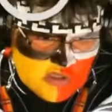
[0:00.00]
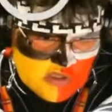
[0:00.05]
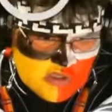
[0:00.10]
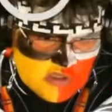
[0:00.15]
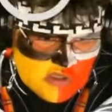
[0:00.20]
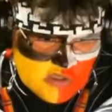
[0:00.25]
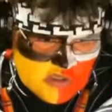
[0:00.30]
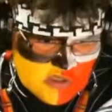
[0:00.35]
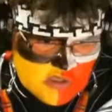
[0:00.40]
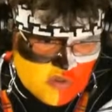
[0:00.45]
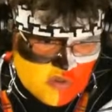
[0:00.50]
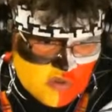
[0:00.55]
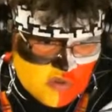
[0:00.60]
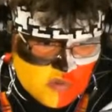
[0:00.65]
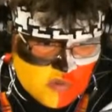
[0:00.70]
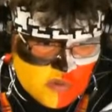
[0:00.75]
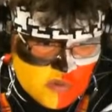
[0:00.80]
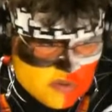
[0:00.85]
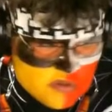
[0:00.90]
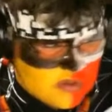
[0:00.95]
Uh, do
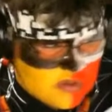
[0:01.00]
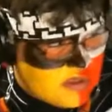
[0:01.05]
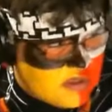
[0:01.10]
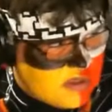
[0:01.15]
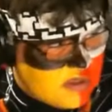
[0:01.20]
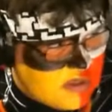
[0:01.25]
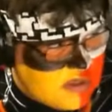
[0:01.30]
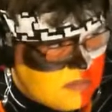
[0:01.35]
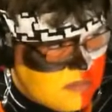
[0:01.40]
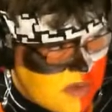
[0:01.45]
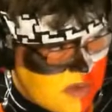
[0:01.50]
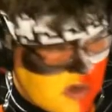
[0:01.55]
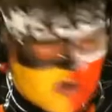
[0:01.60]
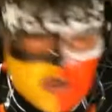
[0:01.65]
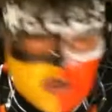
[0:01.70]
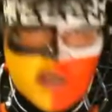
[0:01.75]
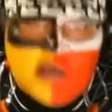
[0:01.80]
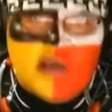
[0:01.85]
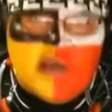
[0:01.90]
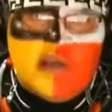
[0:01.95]
with the
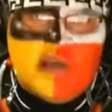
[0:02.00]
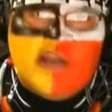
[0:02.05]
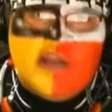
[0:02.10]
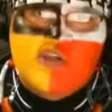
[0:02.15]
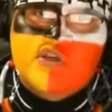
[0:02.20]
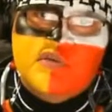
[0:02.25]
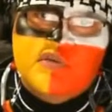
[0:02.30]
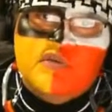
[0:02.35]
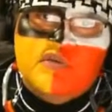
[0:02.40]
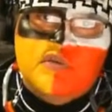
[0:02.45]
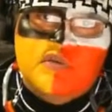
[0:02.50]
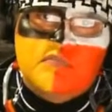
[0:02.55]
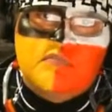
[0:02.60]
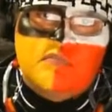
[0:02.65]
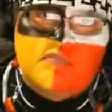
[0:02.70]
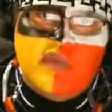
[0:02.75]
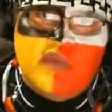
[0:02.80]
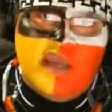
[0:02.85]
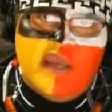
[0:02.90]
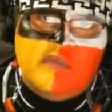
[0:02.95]
American elections?
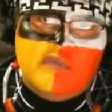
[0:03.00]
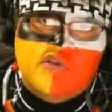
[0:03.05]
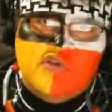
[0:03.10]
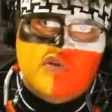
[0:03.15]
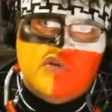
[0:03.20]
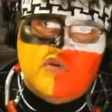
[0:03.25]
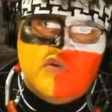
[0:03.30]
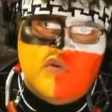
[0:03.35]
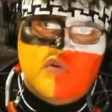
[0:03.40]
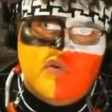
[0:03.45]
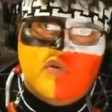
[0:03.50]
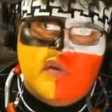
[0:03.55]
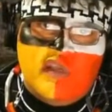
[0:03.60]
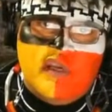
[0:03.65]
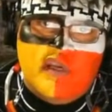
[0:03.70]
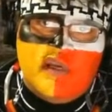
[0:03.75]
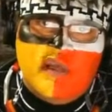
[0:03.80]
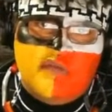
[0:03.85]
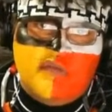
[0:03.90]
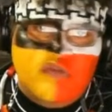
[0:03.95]

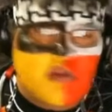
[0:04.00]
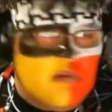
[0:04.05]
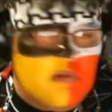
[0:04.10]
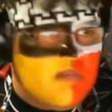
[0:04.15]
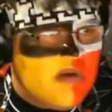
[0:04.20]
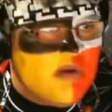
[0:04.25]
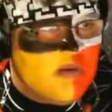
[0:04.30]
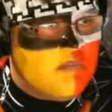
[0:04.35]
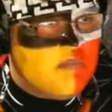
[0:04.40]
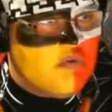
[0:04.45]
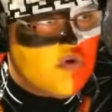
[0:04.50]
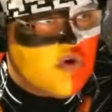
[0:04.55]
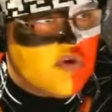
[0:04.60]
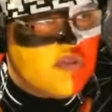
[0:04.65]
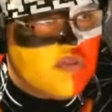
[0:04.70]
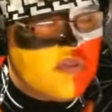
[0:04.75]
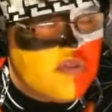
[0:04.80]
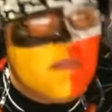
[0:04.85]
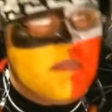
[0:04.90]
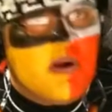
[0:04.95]
Absolutely nothing, but I'm
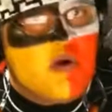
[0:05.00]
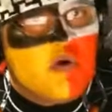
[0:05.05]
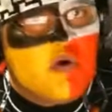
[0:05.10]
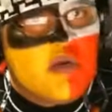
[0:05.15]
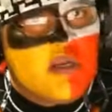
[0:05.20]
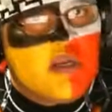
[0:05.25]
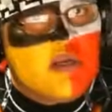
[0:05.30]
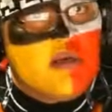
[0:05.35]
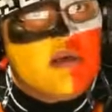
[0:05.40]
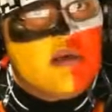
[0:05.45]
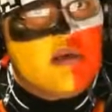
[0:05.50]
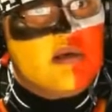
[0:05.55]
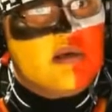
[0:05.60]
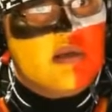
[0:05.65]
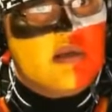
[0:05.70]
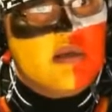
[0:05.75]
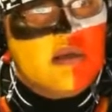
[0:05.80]
North American.